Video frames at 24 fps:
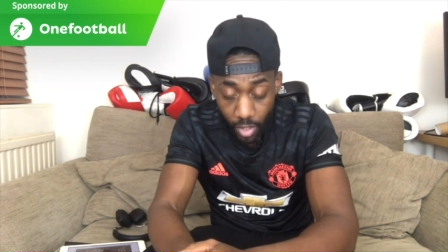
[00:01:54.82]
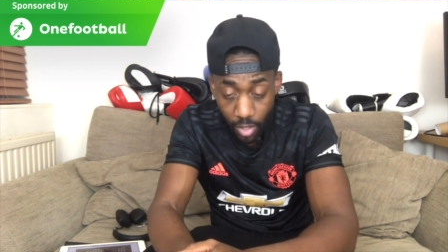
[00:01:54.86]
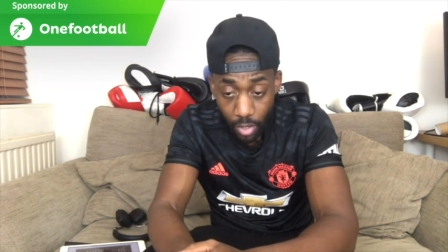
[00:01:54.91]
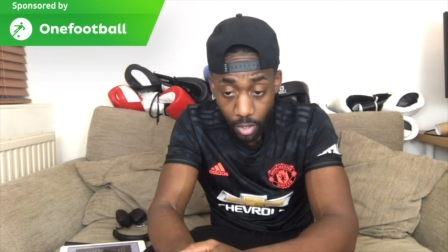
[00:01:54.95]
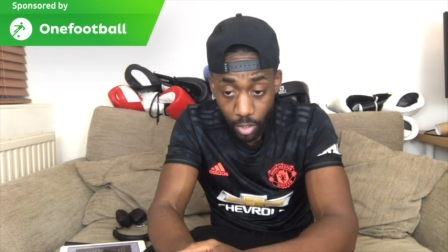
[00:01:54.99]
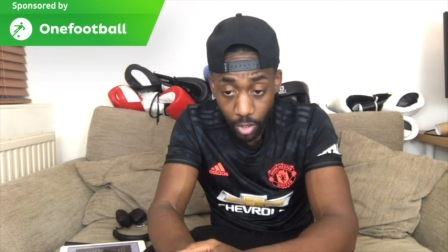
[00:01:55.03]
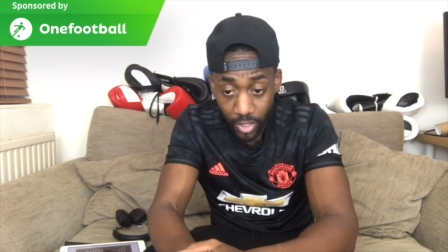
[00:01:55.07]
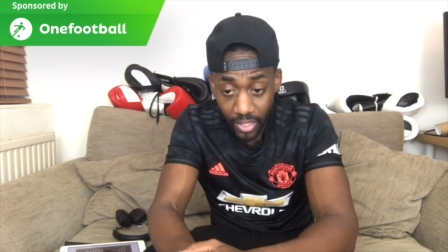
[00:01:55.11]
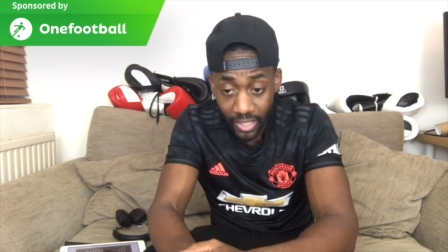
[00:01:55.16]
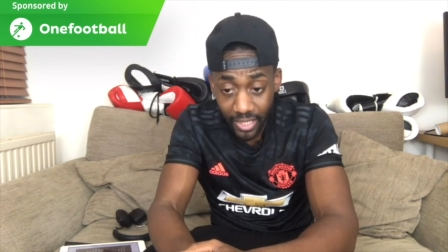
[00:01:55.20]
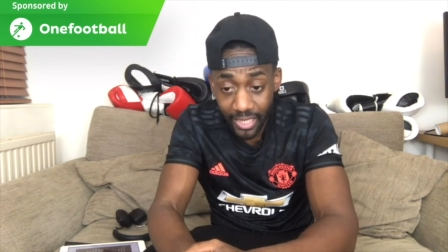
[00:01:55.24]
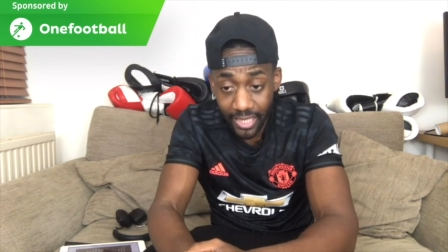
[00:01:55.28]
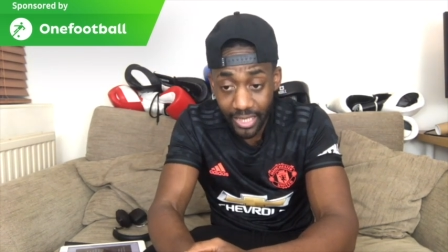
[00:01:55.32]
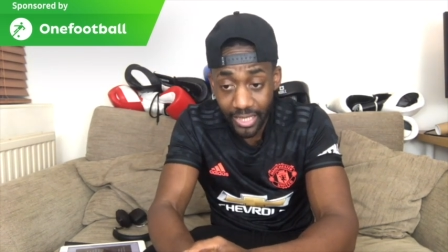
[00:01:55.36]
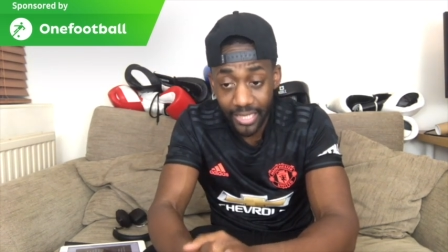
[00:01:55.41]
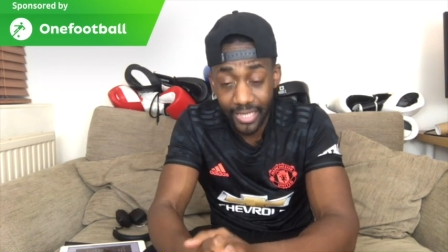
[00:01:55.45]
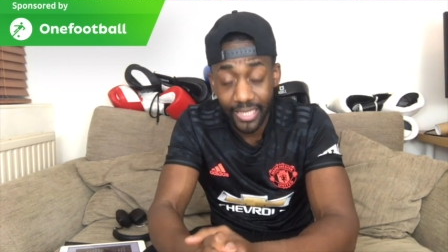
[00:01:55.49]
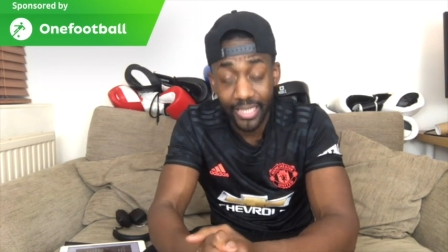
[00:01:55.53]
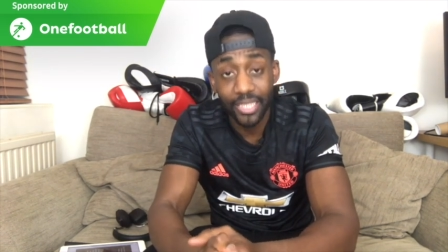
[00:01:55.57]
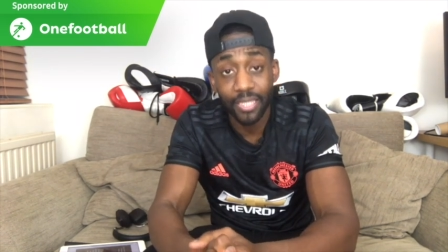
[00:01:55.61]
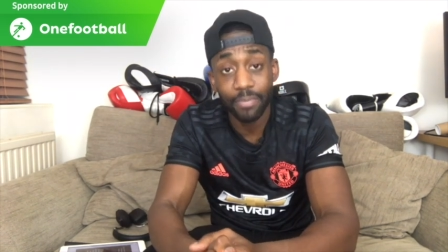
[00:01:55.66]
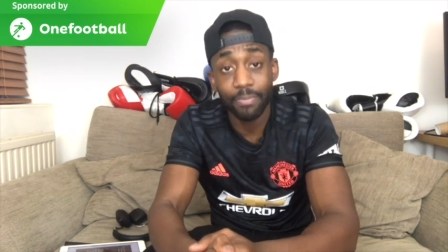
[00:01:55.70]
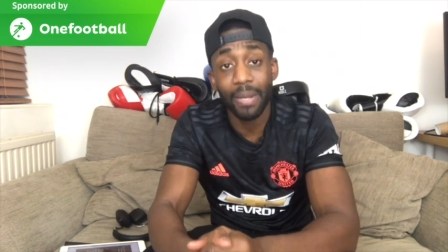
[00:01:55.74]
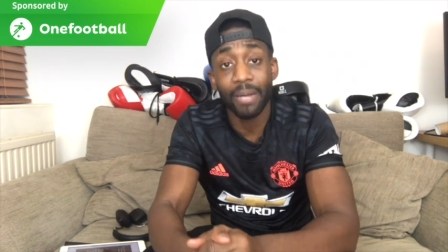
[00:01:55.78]
honestly,
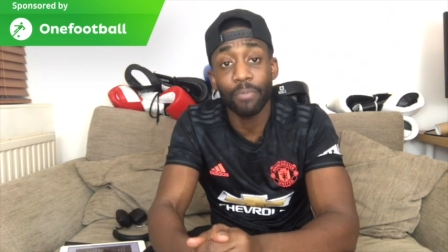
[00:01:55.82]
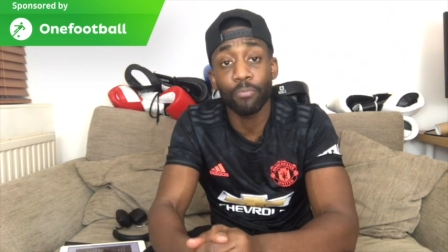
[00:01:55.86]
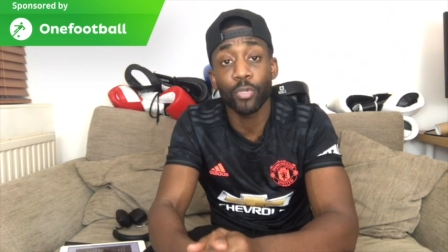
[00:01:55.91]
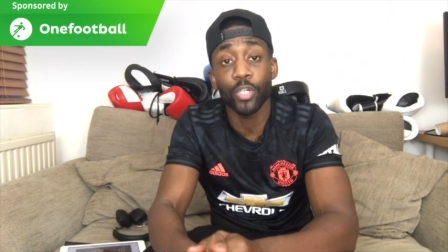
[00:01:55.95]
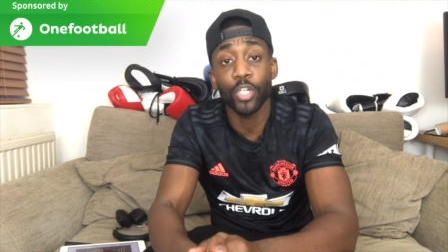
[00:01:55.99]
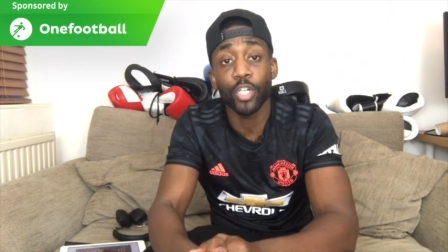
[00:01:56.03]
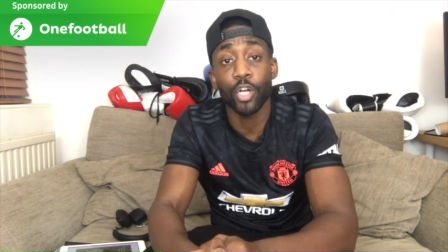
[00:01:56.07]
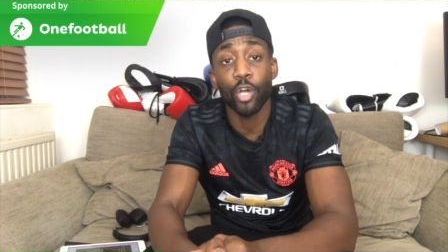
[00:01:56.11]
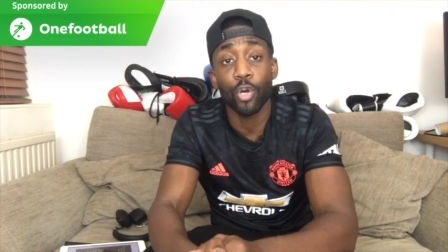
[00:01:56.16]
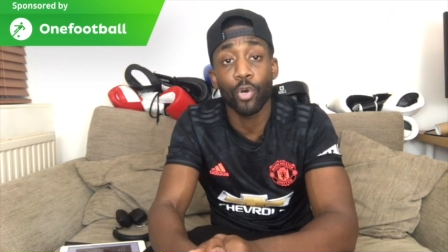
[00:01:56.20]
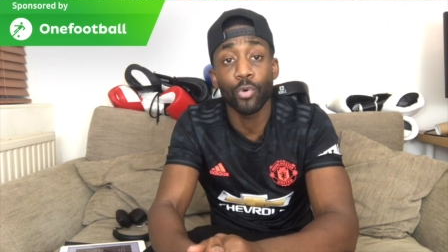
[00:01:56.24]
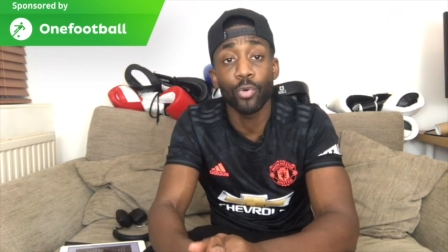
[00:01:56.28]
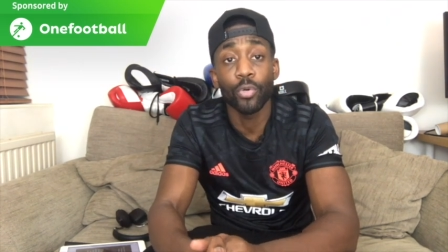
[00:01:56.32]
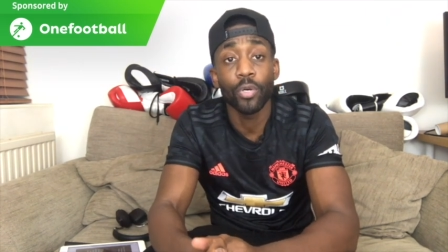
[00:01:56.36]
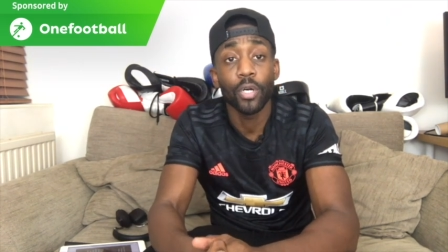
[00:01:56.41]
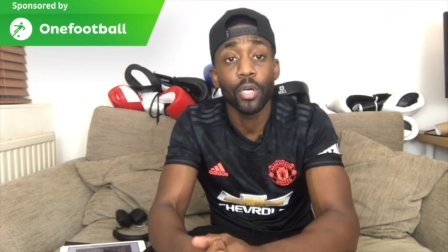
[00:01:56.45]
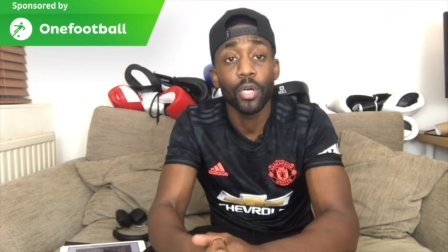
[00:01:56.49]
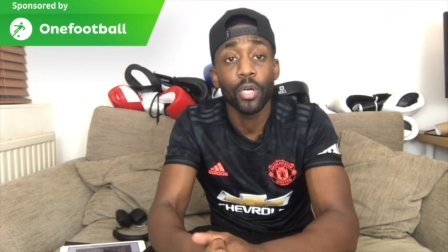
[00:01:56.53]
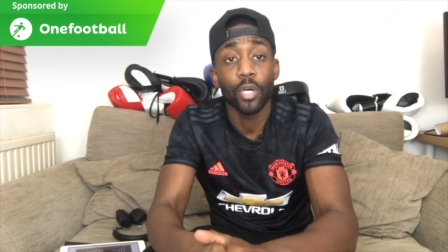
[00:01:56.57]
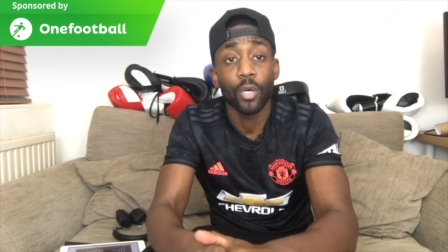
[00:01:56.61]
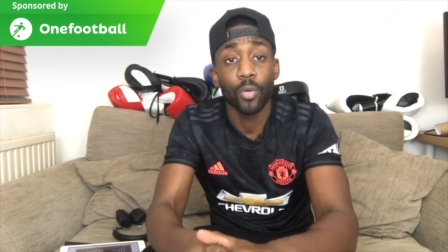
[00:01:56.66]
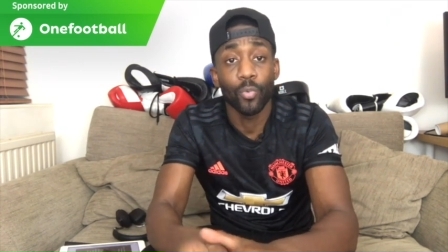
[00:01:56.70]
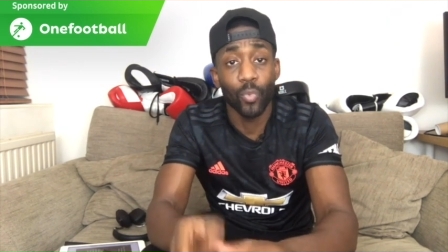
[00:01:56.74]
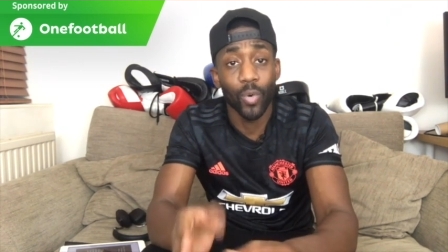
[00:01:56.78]
these men would know
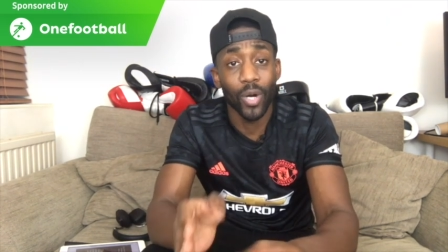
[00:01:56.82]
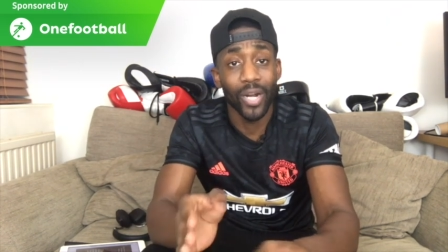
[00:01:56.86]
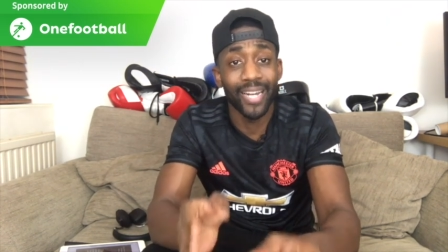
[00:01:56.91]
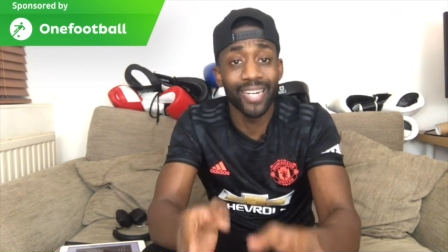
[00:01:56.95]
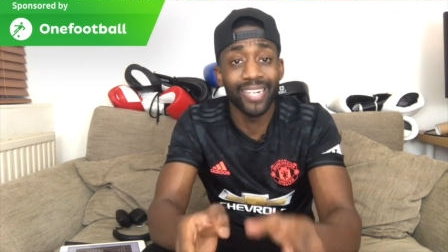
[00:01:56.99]
what